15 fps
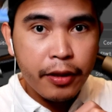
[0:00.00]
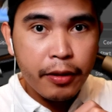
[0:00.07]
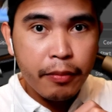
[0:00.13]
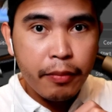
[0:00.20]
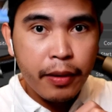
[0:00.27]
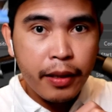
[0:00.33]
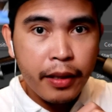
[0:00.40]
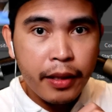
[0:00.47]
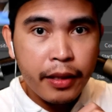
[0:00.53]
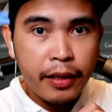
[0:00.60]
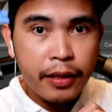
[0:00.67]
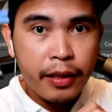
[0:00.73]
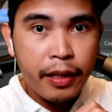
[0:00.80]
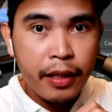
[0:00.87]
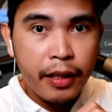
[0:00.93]
here
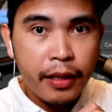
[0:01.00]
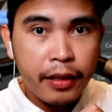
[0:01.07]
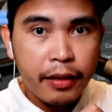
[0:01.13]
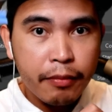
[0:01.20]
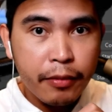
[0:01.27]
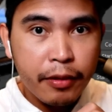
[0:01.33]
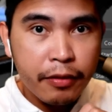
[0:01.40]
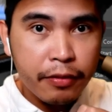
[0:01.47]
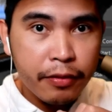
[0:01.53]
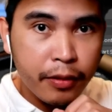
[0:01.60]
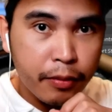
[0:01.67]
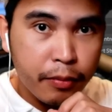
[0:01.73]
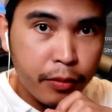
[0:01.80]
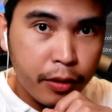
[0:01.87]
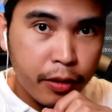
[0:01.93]
mine, like my
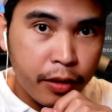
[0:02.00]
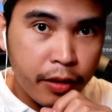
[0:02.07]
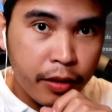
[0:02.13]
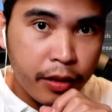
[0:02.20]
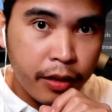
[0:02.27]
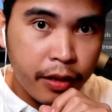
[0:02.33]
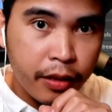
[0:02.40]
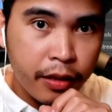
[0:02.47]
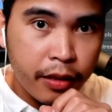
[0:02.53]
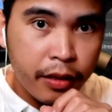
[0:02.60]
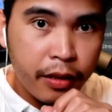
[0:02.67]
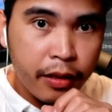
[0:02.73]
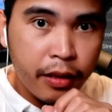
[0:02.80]
Filmora.